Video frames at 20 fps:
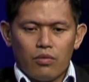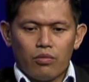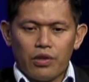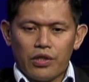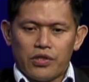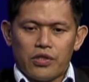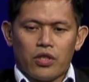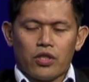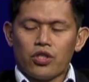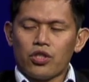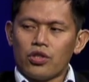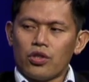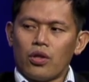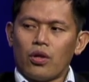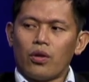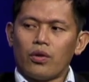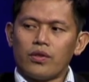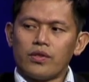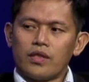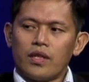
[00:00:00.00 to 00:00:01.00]
Research
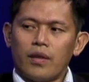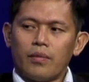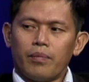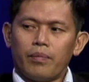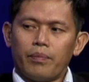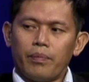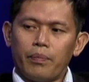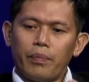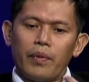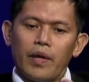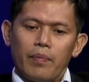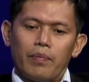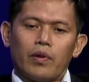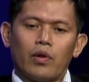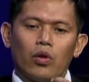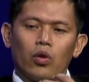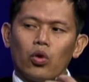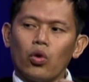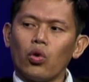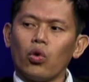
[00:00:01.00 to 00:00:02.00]
shows that
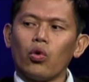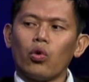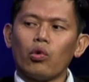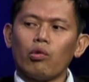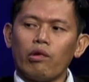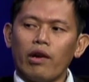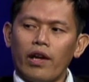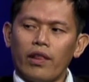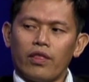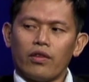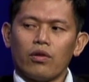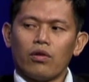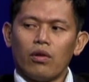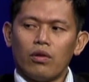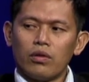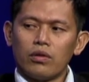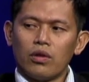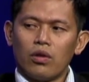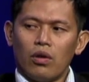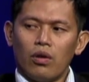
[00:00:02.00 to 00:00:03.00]
people who write their
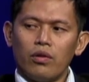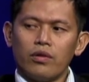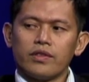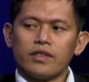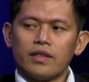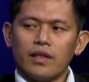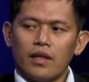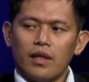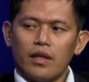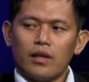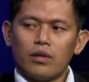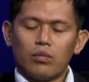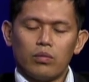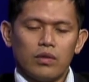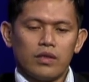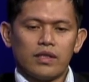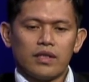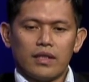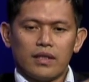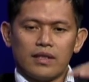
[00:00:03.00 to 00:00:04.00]
own goals down
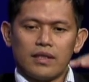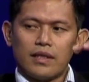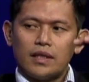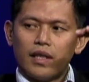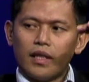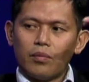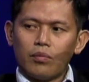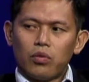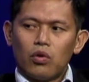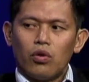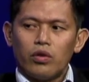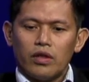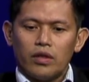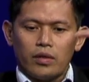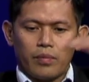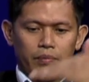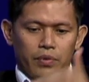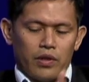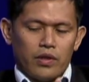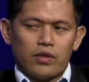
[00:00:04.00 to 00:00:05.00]
will succeed more than
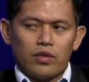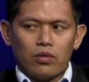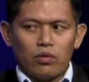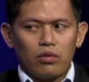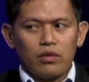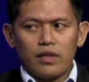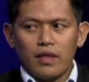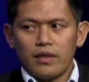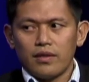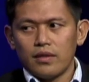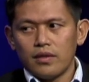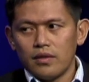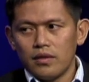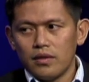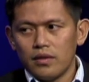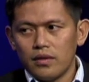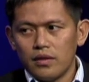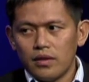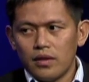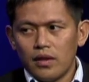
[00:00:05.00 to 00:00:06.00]
the person who doesn't.
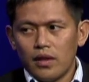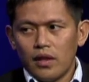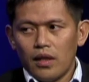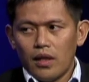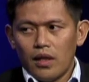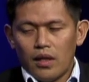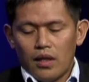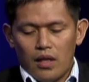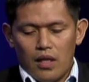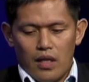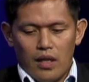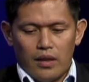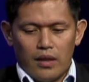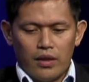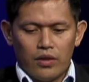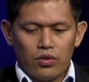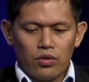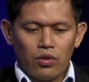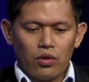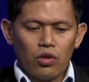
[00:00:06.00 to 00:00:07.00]

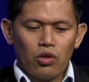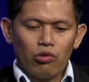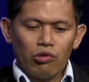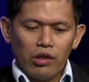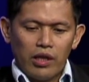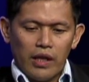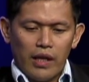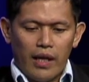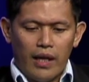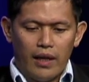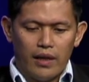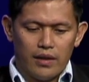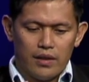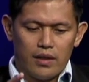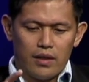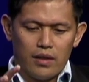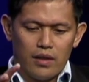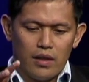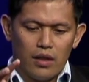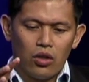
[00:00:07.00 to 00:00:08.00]
And to
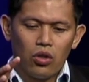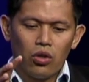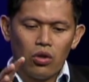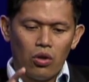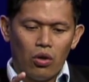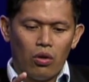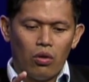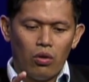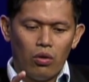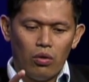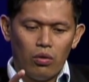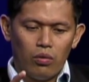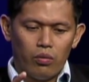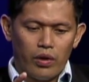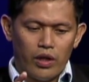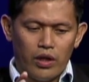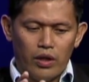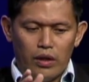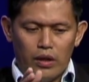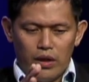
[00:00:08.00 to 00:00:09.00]
create a goal
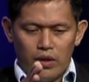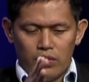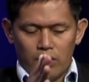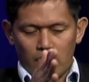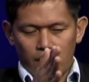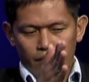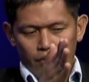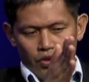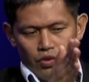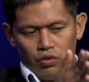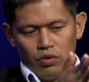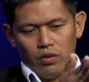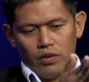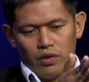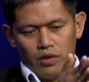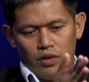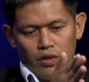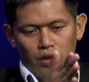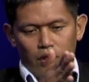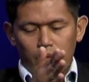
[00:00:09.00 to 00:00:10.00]
where you need to have a
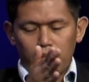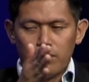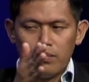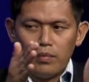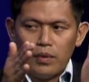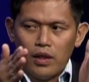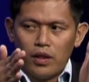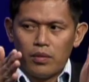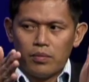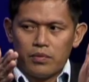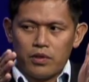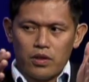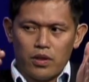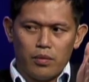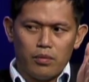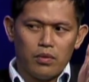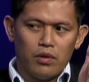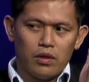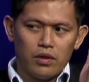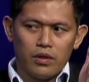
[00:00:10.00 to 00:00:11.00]
short-term,
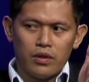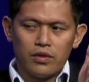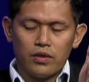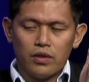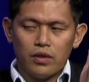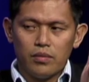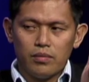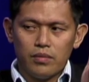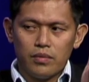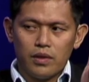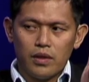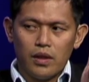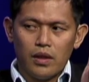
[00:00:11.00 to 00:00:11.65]
medium-term, longer-term,